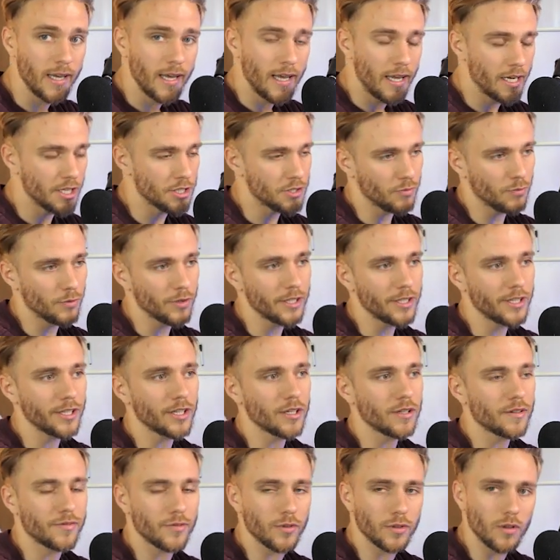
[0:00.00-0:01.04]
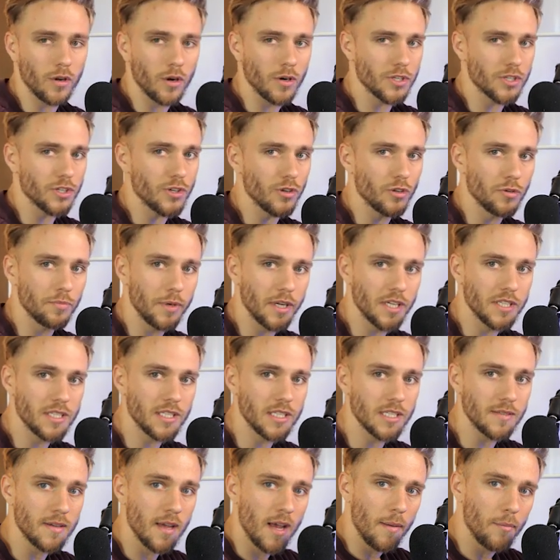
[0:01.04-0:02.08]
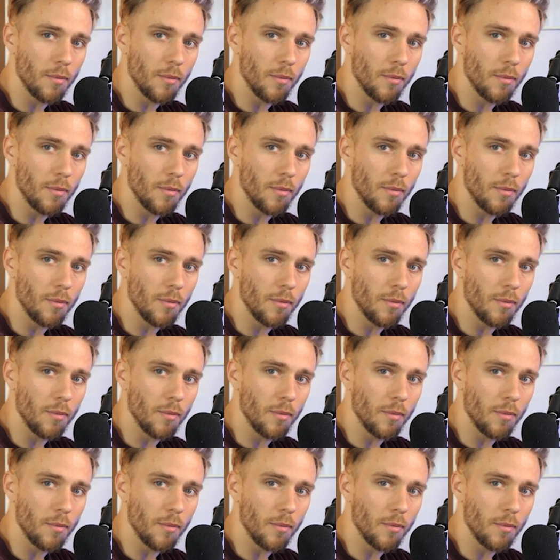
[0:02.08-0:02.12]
It's really good for large code bases,